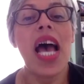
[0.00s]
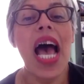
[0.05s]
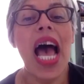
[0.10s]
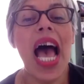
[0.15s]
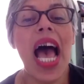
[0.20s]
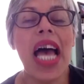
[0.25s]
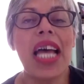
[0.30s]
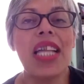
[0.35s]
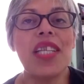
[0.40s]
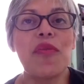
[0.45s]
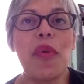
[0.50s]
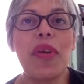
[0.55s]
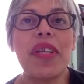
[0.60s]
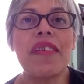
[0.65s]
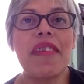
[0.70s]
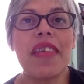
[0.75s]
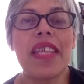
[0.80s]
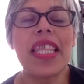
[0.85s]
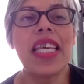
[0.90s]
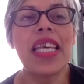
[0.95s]
And one of
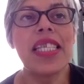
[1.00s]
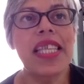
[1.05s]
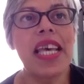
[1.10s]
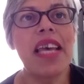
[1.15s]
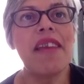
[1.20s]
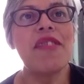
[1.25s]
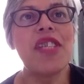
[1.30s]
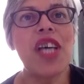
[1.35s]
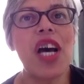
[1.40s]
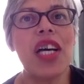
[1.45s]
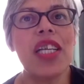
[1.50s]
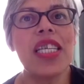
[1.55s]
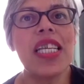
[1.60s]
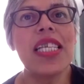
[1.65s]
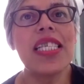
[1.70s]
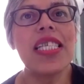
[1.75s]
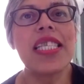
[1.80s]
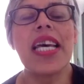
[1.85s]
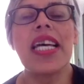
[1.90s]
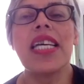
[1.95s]
the things they've done
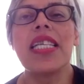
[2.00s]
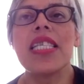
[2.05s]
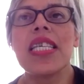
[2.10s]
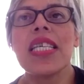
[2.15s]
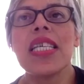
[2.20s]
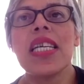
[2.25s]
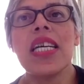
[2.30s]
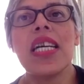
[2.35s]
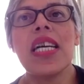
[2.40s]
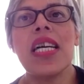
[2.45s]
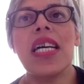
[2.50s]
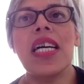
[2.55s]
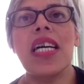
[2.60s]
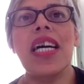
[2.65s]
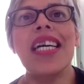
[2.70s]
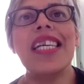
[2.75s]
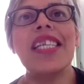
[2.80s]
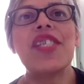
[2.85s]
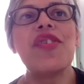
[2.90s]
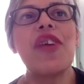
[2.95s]

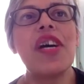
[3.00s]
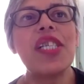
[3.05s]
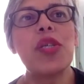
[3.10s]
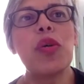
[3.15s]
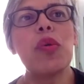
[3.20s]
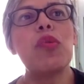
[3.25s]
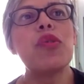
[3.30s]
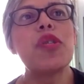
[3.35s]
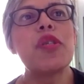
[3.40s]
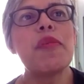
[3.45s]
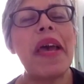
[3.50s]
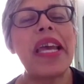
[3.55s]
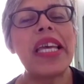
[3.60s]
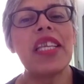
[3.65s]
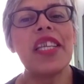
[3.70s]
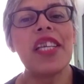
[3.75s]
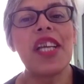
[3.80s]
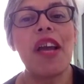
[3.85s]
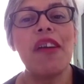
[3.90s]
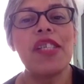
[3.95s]
is trying to automate the
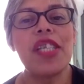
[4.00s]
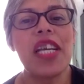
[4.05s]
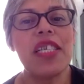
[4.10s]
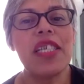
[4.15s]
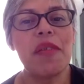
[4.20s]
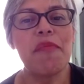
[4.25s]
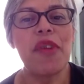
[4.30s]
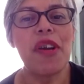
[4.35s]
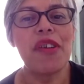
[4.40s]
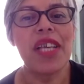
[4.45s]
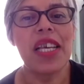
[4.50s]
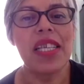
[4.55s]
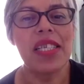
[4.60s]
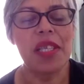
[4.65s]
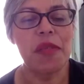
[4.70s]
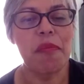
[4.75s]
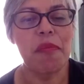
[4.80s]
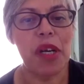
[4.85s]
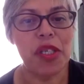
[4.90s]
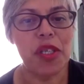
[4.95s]
negotiation process as
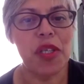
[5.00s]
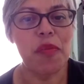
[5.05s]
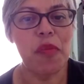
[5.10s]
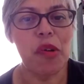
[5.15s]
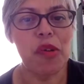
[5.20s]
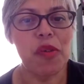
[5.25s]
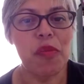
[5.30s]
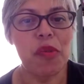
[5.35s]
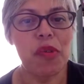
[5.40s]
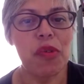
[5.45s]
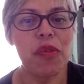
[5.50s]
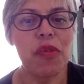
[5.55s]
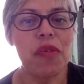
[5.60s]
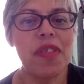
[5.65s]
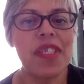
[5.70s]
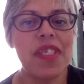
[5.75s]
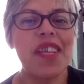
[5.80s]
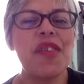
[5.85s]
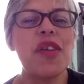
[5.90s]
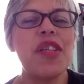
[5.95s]
much as possible.
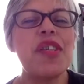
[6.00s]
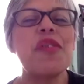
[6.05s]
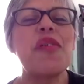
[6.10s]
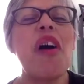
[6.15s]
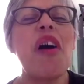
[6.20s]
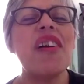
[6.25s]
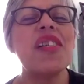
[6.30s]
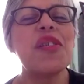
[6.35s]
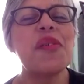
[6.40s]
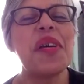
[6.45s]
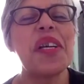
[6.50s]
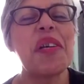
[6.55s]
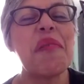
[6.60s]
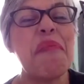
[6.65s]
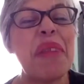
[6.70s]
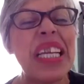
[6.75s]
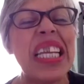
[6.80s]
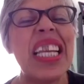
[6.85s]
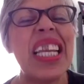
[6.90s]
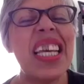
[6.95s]
So you can't do it
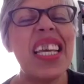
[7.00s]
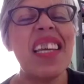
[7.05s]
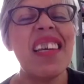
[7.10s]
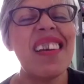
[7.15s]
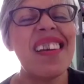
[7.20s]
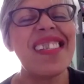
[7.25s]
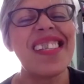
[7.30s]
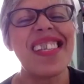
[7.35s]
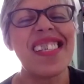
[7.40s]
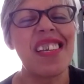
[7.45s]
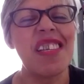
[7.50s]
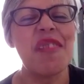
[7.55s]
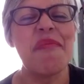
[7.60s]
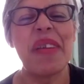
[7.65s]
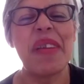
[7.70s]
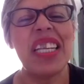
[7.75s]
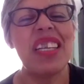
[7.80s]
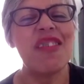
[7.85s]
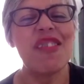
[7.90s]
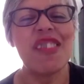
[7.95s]
completely because there's going to be
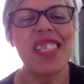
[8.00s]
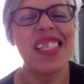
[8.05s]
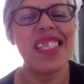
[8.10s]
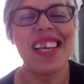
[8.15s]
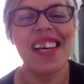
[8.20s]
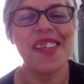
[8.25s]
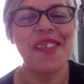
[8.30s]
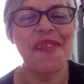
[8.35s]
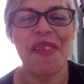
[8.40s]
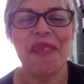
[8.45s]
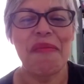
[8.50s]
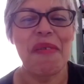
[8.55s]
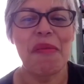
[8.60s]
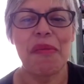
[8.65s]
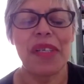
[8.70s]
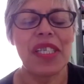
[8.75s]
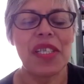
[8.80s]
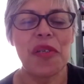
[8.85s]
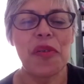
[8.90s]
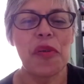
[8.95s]
little details where people
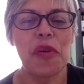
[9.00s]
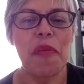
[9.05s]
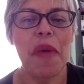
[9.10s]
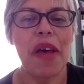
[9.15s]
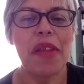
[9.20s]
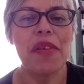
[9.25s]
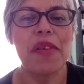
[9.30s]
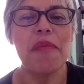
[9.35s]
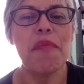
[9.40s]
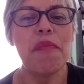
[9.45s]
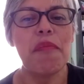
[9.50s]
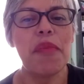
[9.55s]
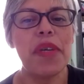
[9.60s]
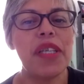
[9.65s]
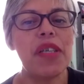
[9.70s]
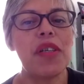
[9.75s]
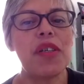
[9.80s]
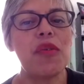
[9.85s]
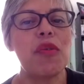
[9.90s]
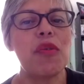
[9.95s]
need to talk about them, but you
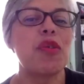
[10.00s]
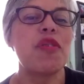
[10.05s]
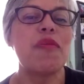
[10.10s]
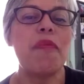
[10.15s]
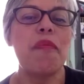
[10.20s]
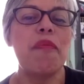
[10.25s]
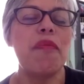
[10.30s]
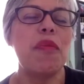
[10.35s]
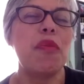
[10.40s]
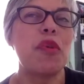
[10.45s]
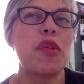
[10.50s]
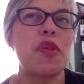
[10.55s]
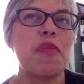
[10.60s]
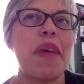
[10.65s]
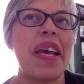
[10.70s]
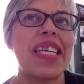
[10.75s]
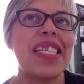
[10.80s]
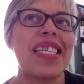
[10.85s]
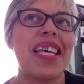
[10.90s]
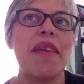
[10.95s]
can
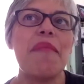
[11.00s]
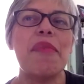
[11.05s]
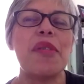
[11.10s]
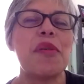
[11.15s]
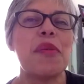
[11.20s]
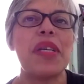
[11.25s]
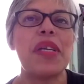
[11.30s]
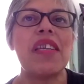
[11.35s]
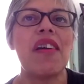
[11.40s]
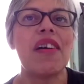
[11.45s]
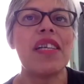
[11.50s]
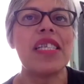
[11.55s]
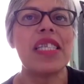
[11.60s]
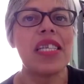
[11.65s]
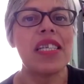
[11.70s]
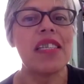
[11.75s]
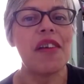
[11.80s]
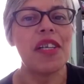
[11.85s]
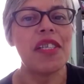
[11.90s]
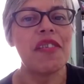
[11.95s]
automate, say, between 90
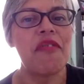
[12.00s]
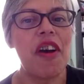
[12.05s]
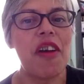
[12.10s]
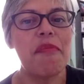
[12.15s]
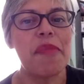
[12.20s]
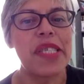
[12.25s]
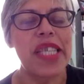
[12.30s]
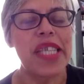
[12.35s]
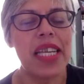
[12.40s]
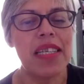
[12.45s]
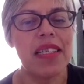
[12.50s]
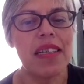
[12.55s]
and 95%.